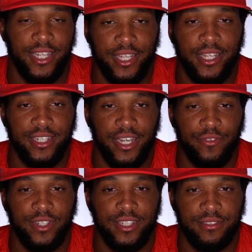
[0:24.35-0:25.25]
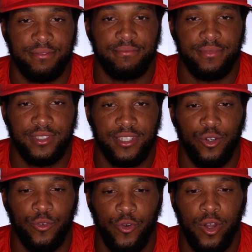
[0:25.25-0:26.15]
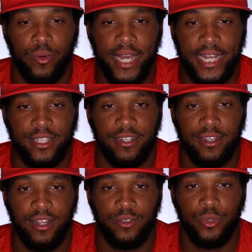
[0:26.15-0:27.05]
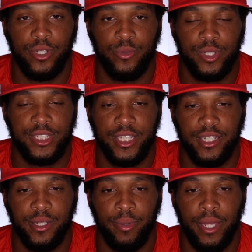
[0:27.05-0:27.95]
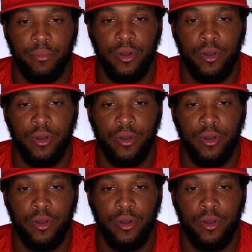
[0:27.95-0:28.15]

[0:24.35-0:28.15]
He could definitely to go far with acting in Hollywood once he get done playing